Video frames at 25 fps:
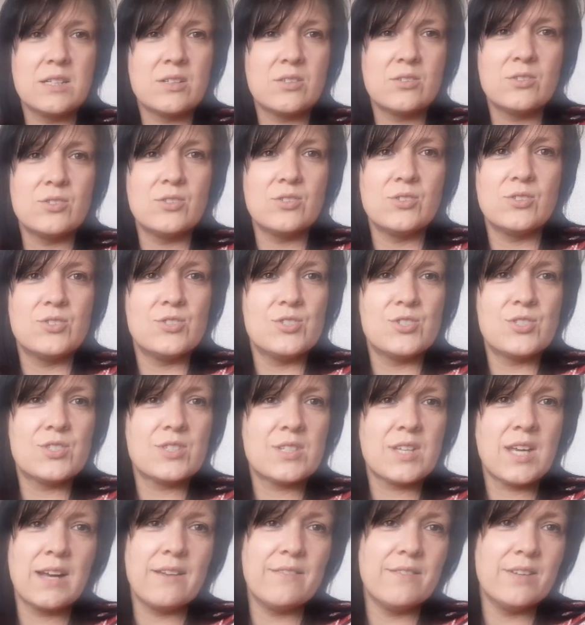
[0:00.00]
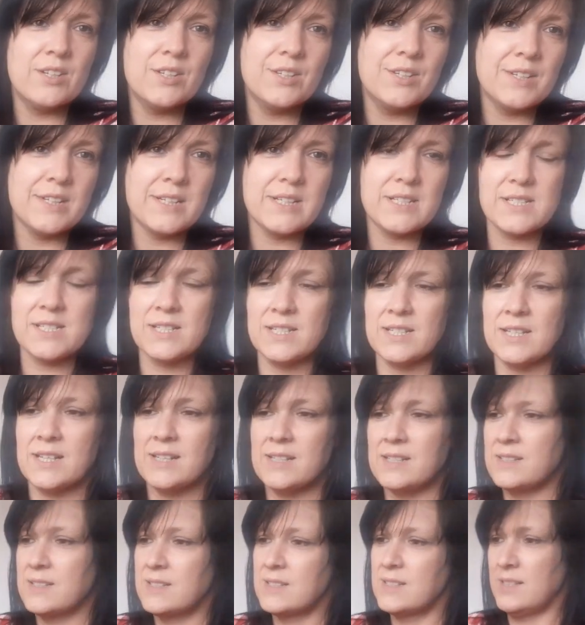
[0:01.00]
I could have just carried on eating
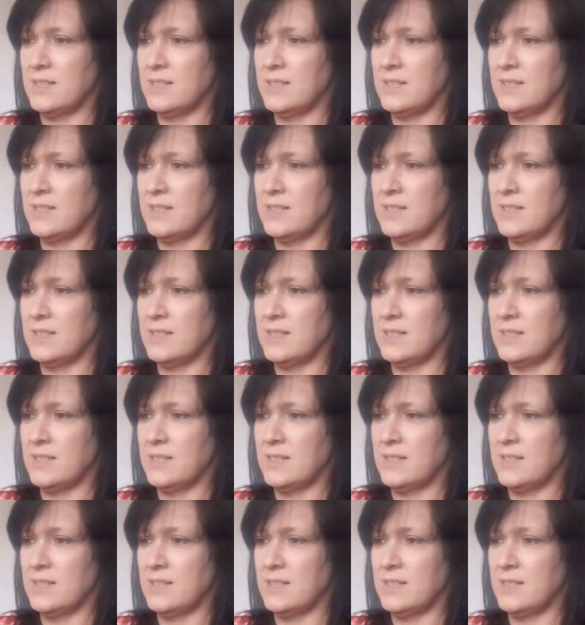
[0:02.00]
it.